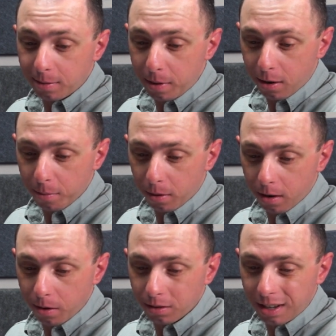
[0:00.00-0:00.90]
Speaker
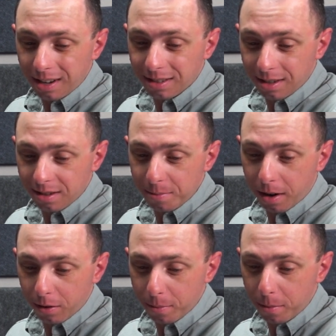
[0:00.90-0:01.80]
Burrows and assisted
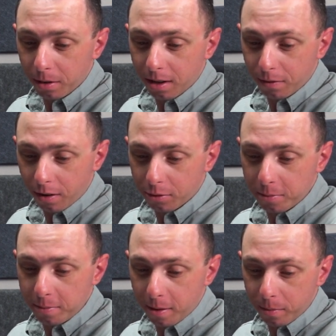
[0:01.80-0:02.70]
by Republican
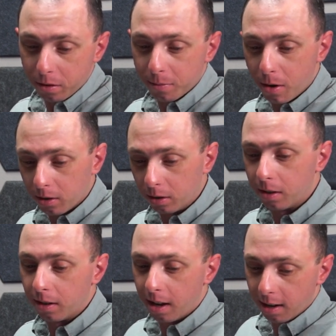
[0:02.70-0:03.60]
freshman members Mark LaHood,